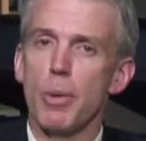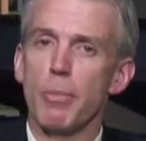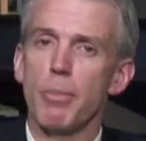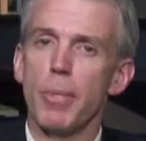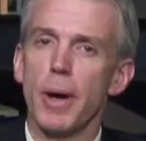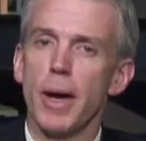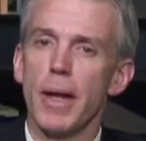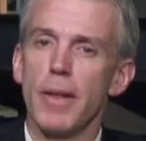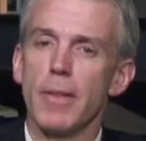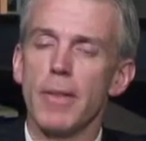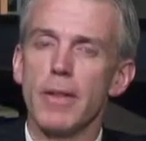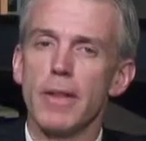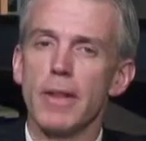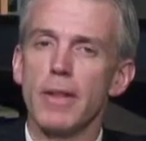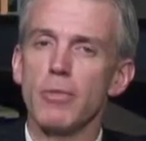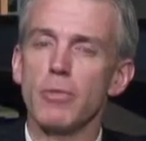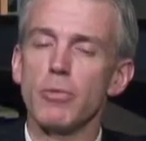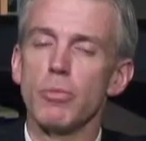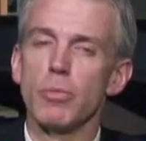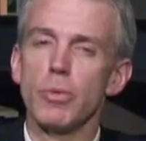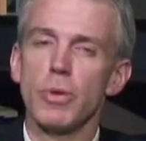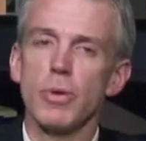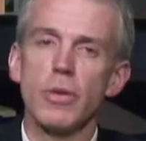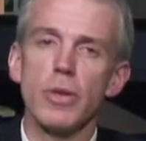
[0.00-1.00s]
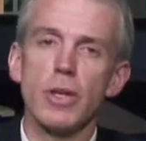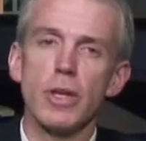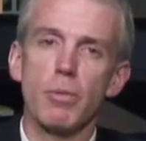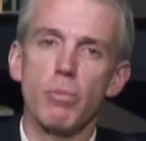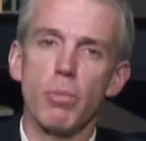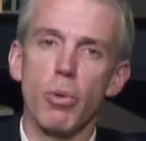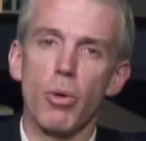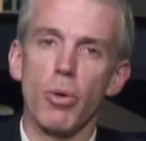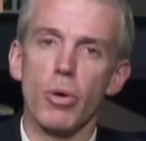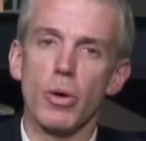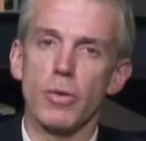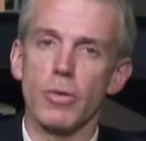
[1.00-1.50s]
But it's really
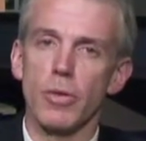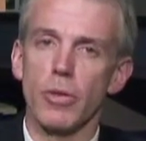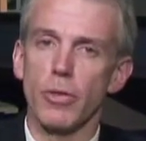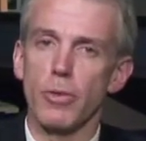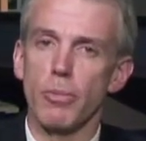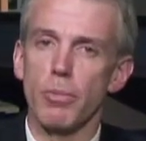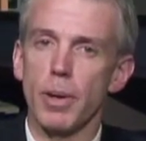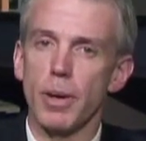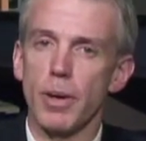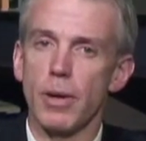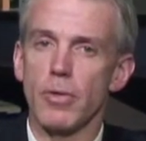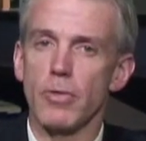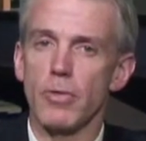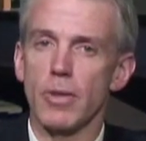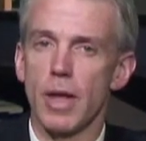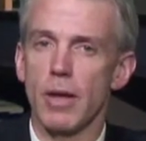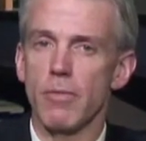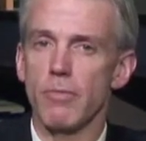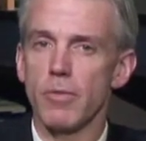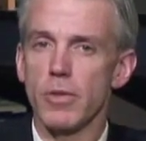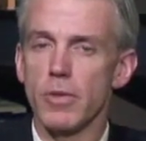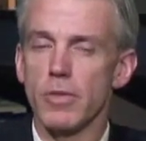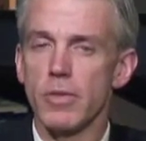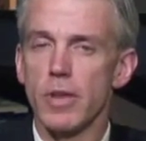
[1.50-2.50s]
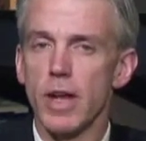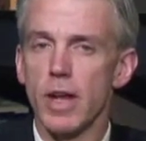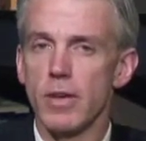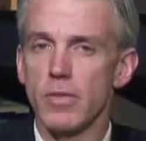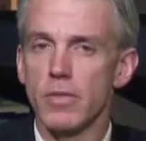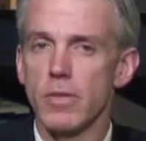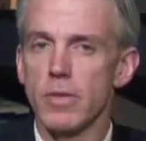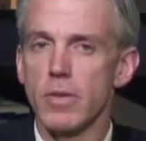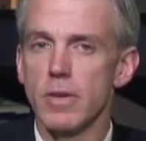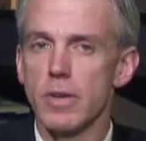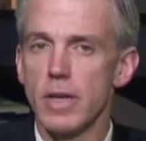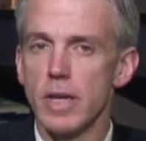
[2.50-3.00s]
important that the parents
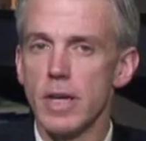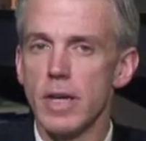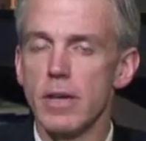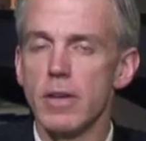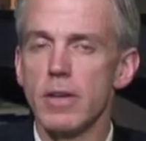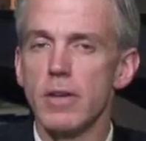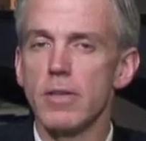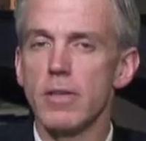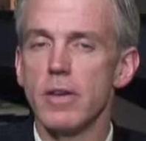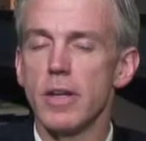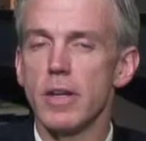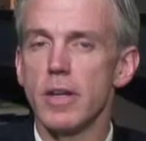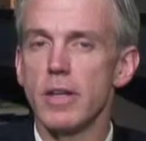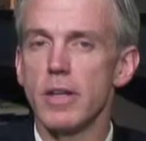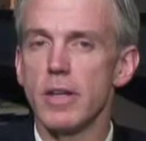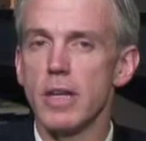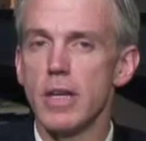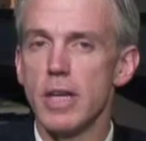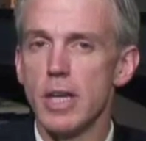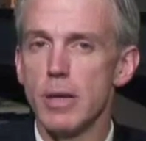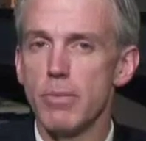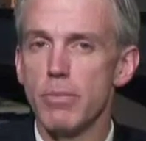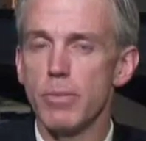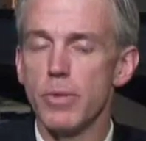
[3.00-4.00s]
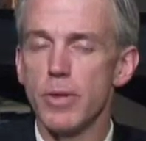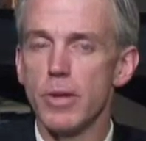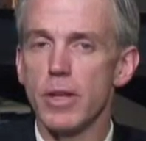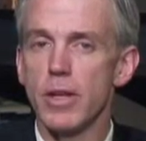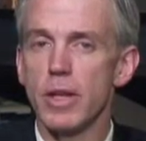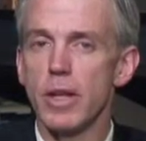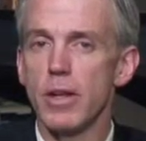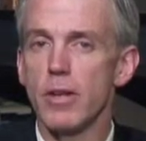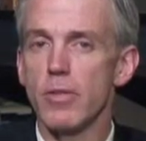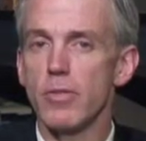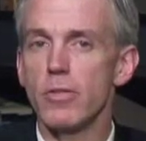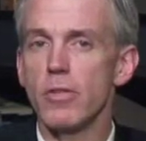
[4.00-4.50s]
emphasize the need to keep the
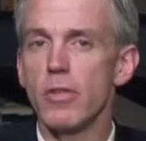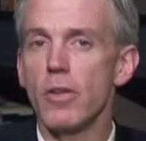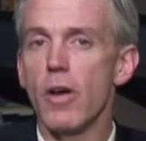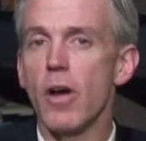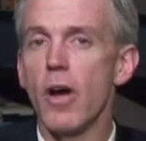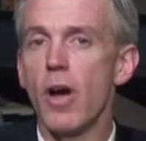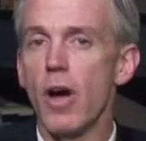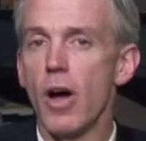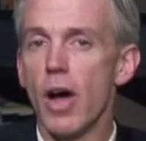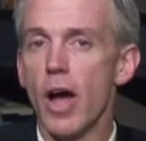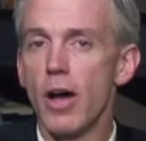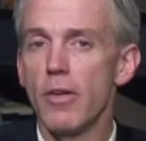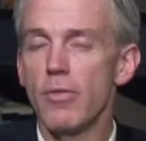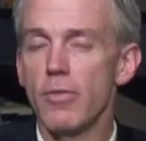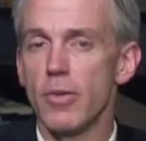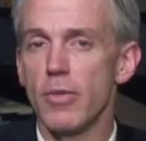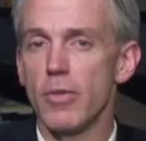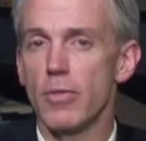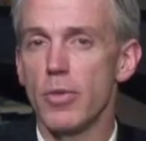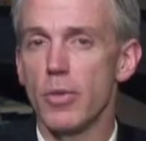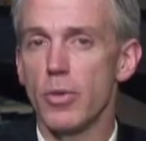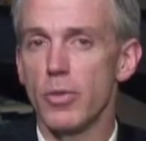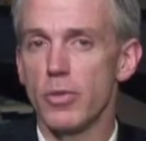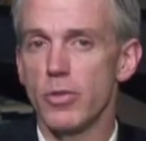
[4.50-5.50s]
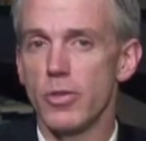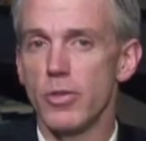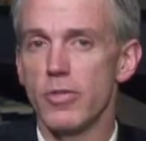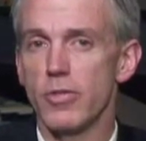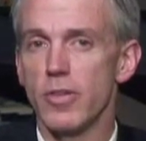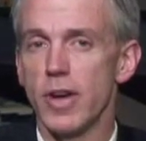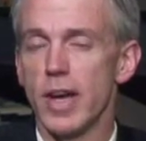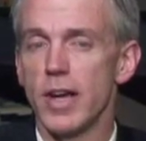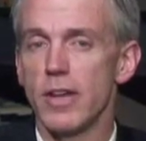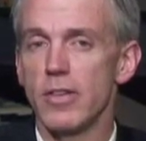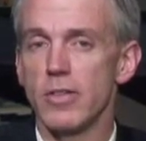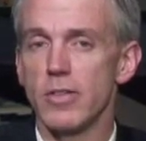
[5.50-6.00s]
kids off of those
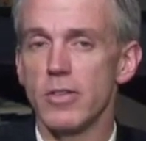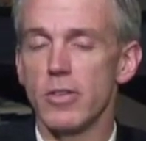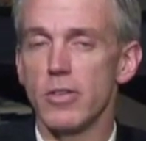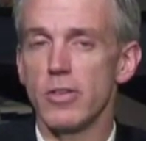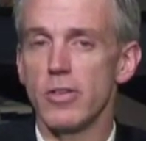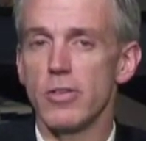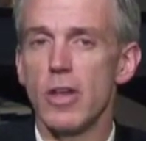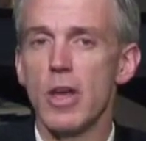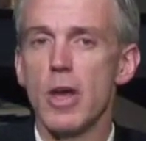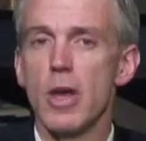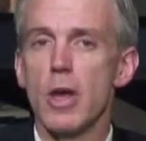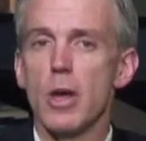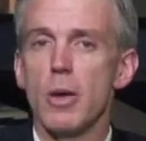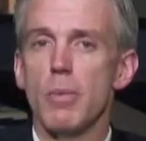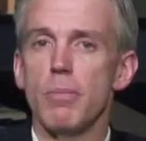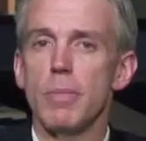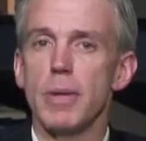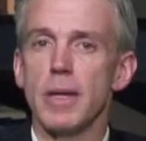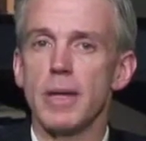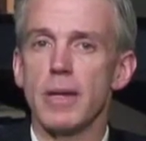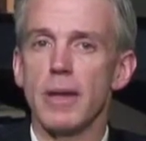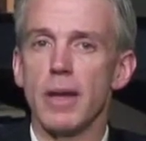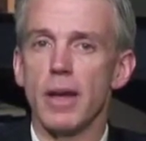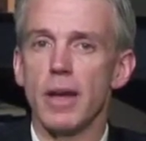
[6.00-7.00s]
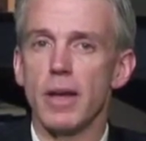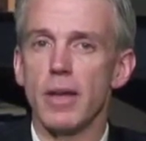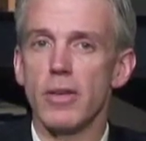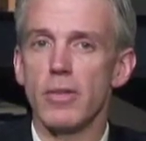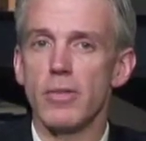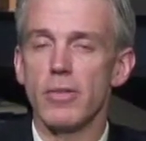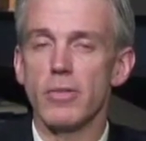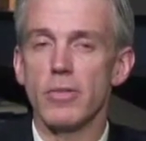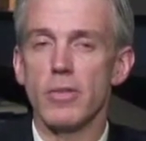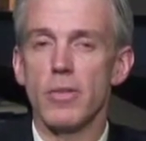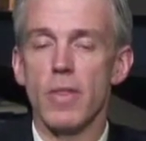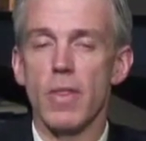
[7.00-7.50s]
devices
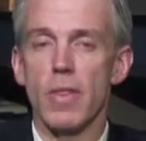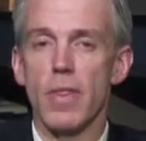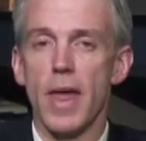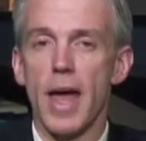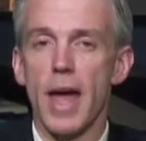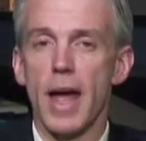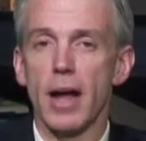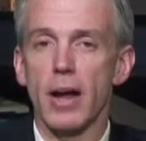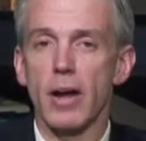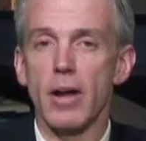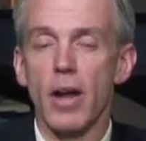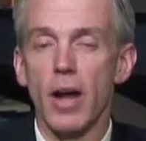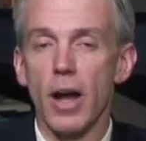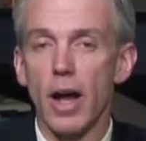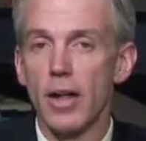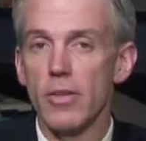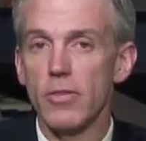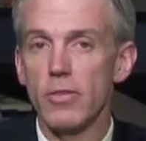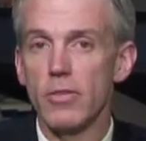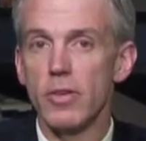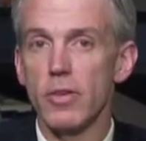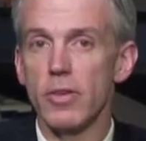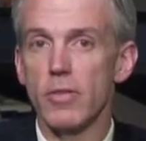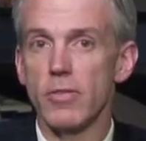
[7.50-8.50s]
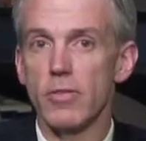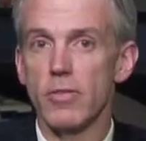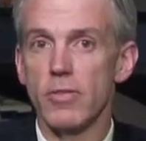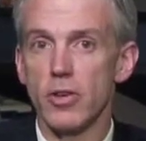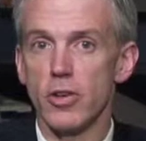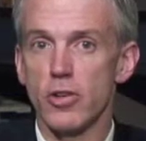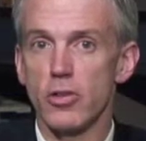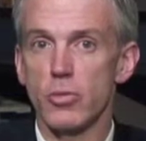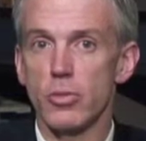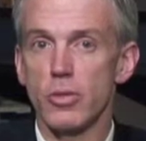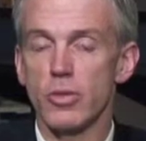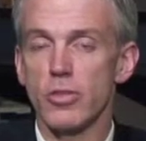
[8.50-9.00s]
because that constant
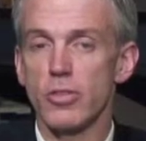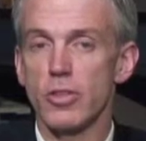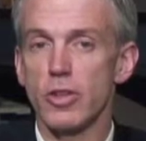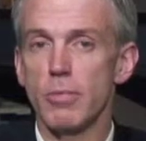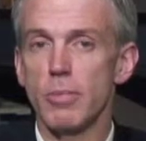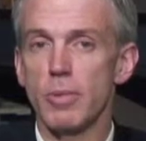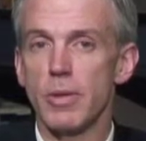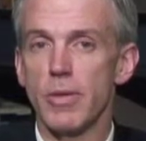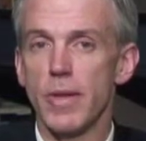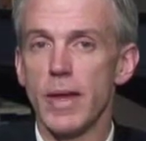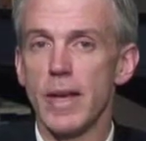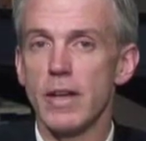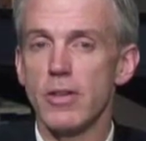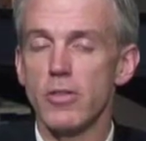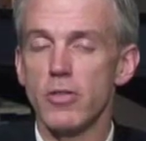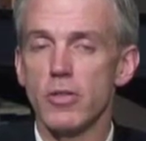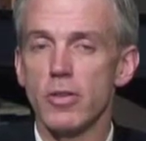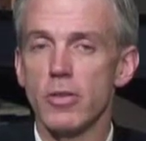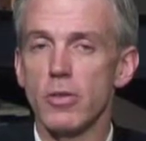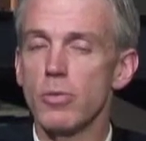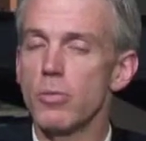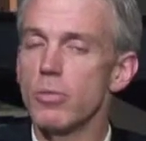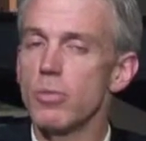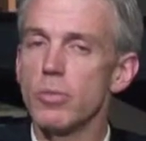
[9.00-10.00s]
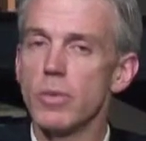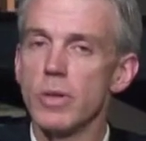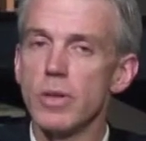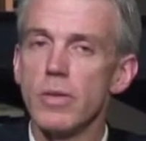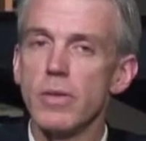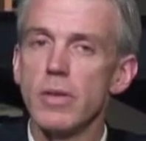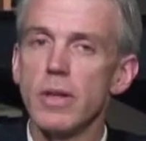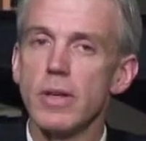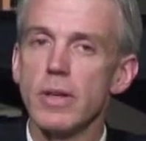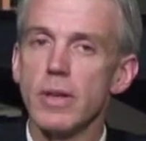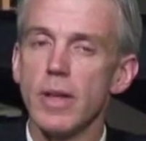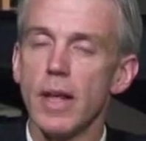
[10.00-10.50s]
visual stimulation
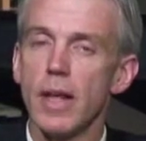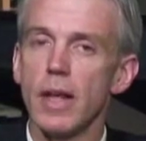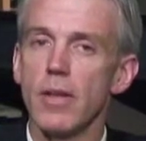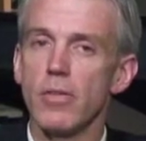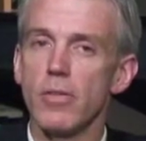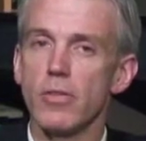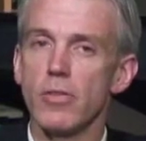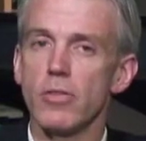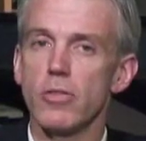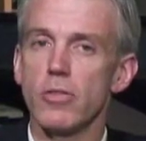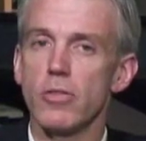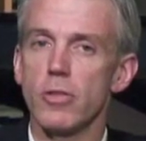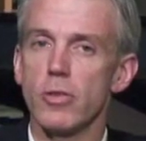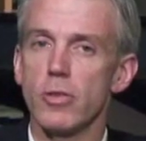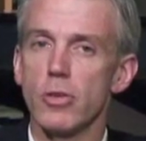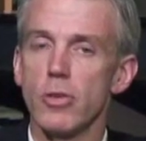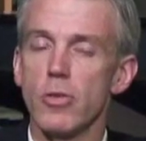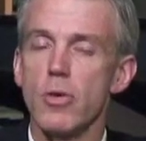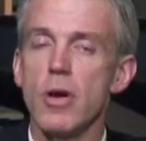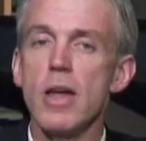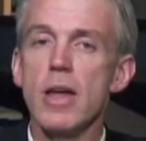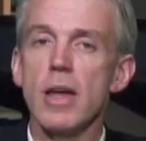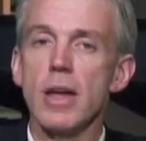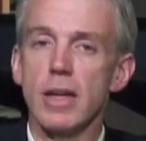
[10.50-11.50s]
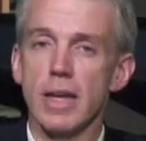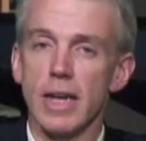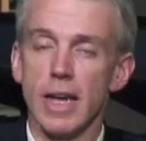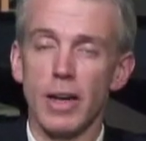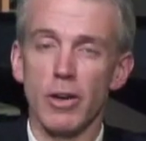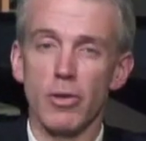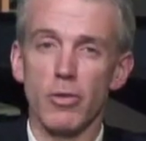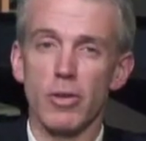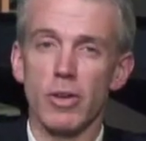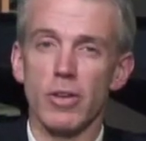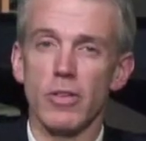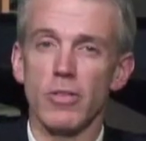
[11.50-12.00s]
really tends to
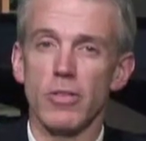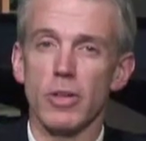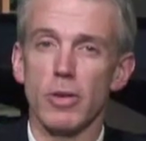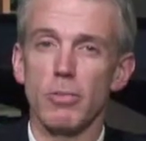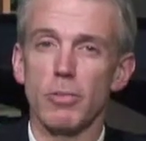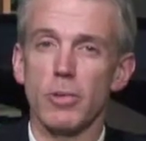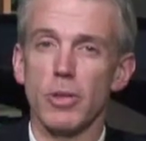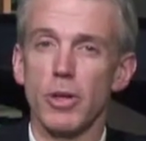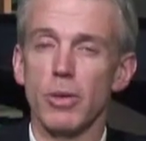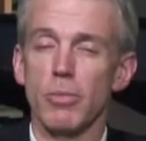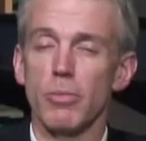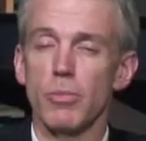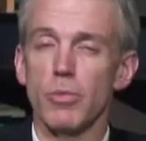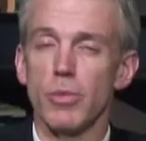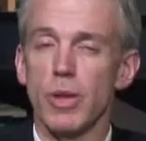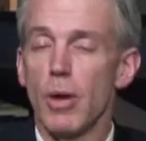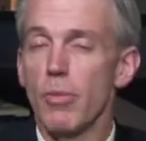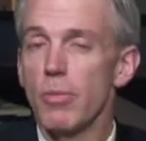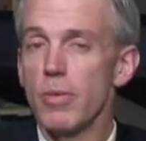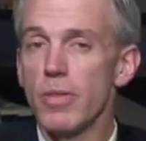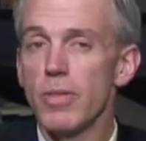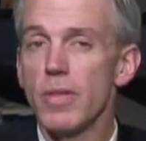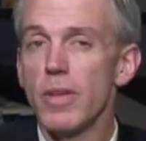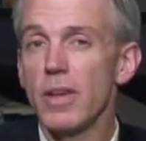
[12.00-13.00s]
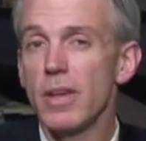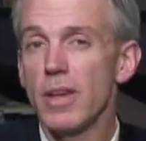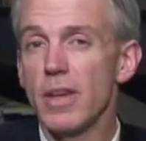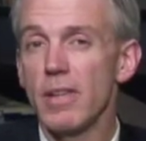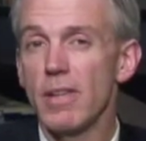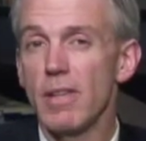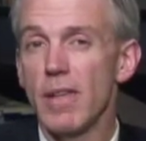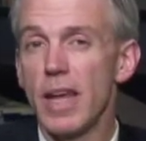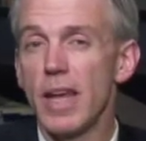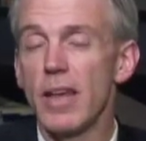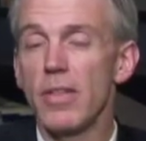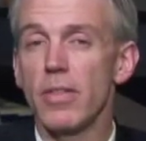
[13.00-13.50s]
increase symptoms and we think
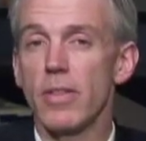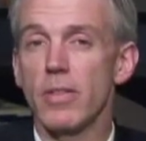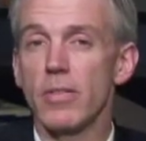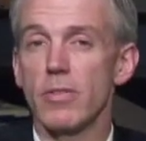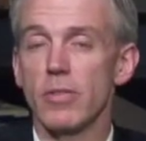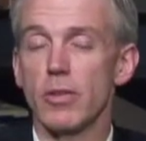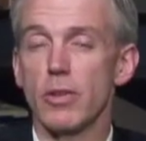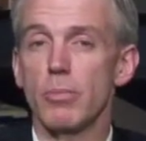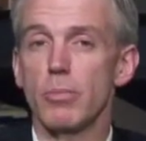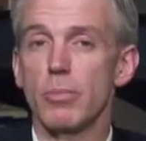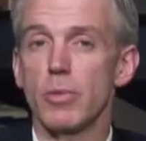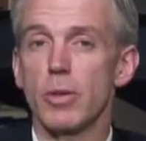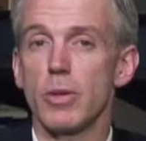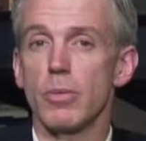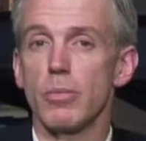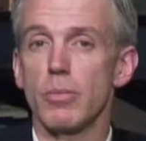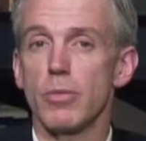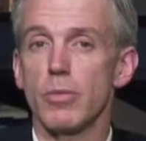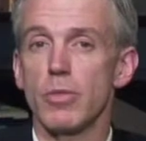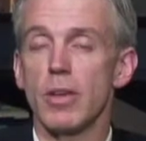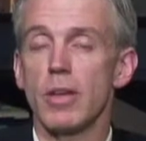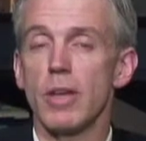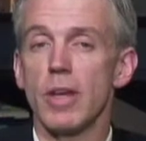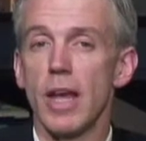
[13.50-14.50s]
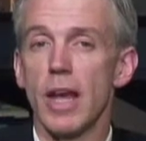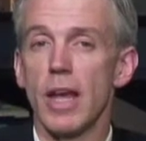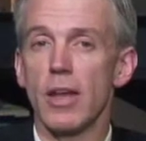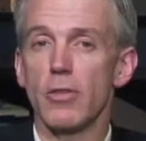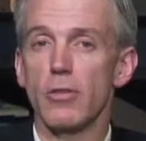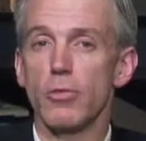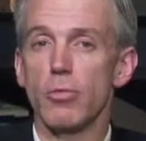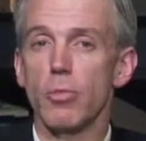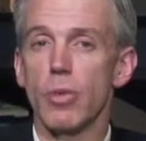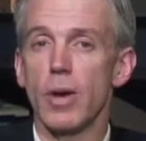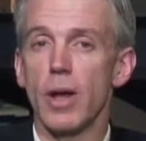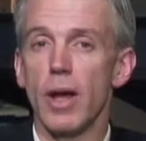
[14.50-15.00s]
can lengthen symptoms
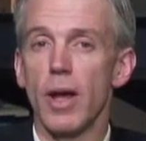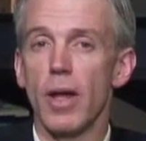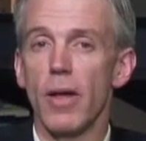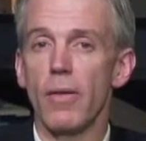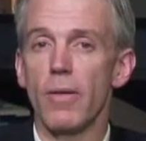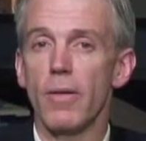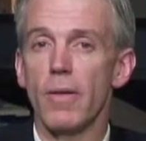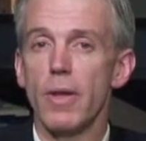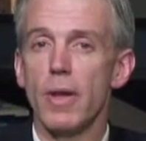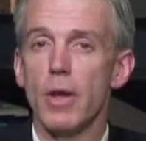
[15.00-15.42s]
as well.